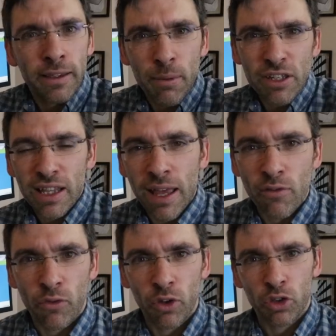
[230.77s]
they basically
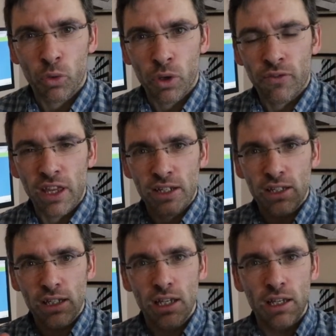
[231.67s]
have a filter where if they
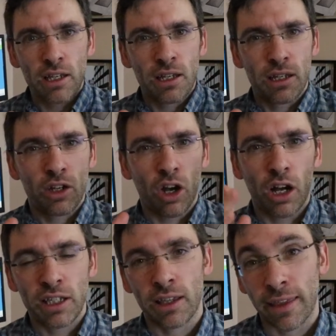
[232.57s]
see
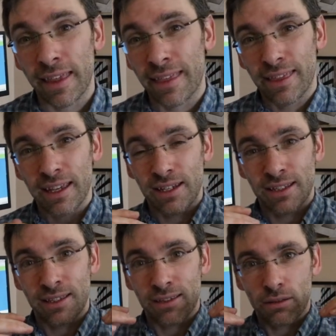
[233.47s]
content that they think
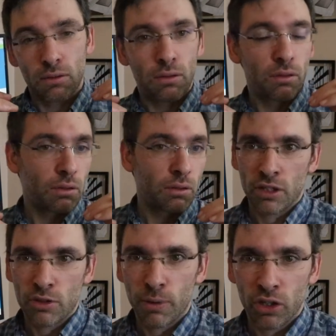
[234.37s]
is,
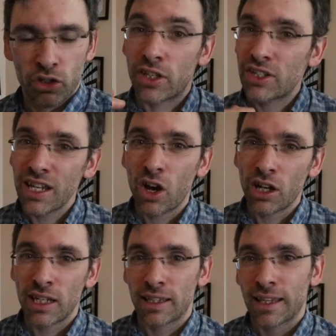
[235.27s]
it's my lunch, they see
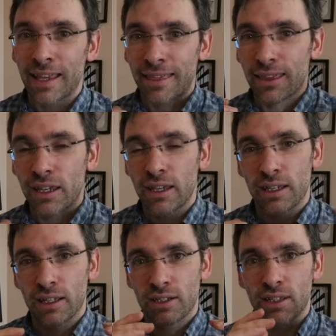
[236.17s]
content that they think
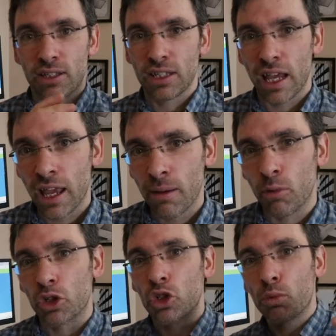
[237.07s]
is the same
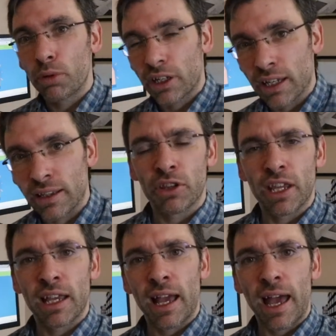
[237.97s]
or duplicate, but
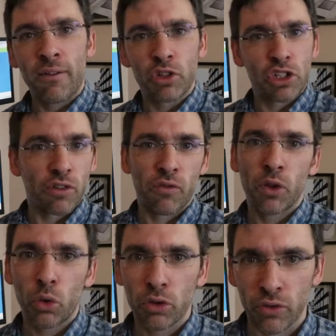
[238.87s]
they have just a
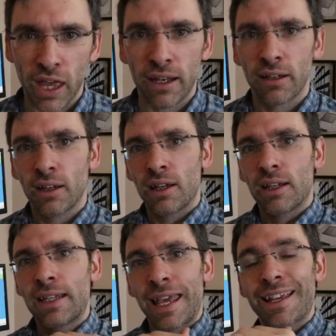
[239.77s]
filter that
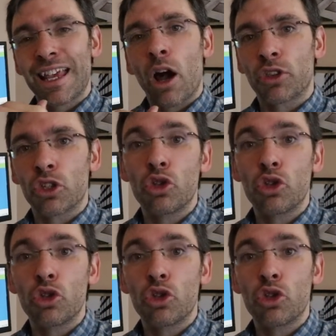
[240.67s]
takes out the